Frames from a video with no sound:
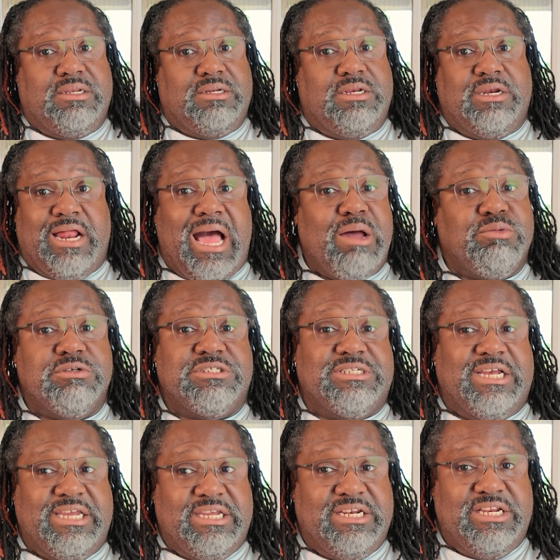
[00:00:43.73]
that I was
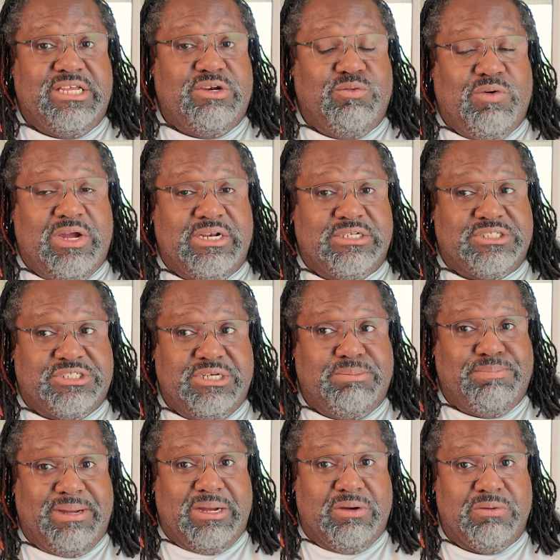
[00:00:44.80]
taking anyway to
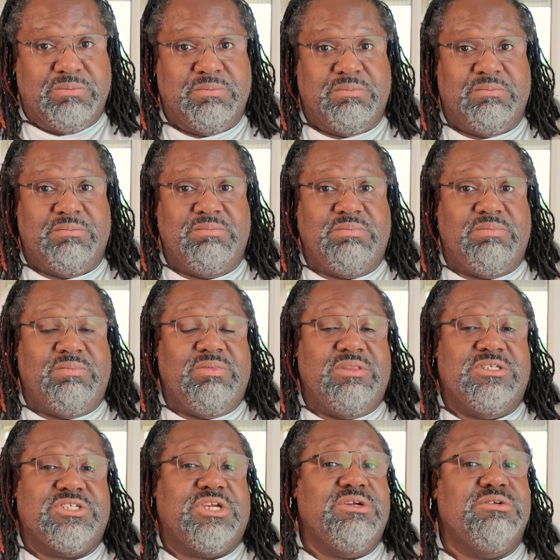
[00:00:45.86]
sip on.
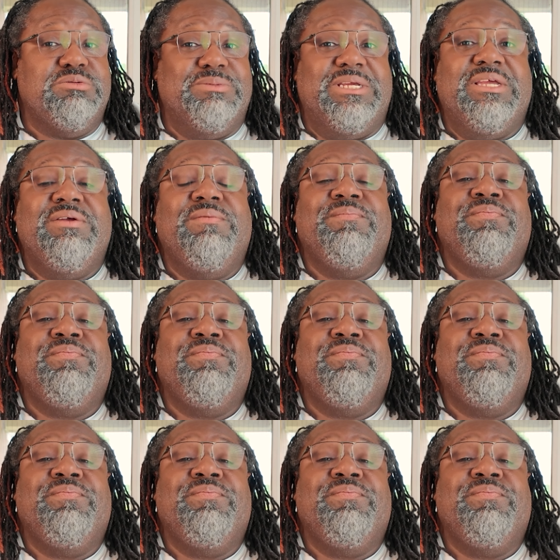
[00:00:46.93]
Excuse me.